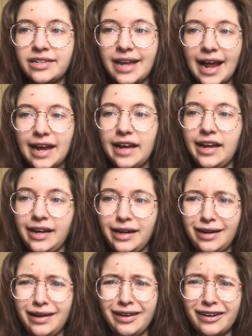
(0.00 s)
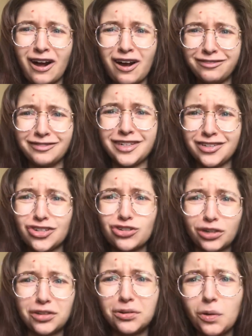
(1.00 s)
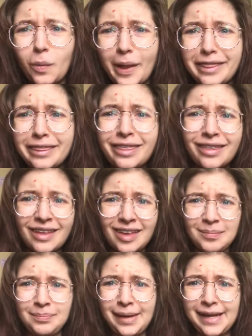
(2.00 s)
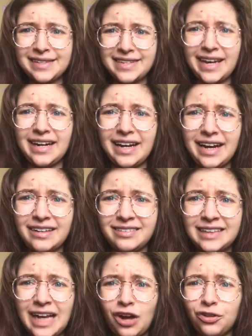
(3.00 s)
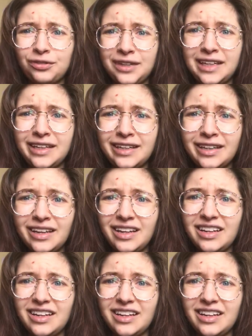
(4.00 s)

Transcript: I often struggle with maintaining healthy,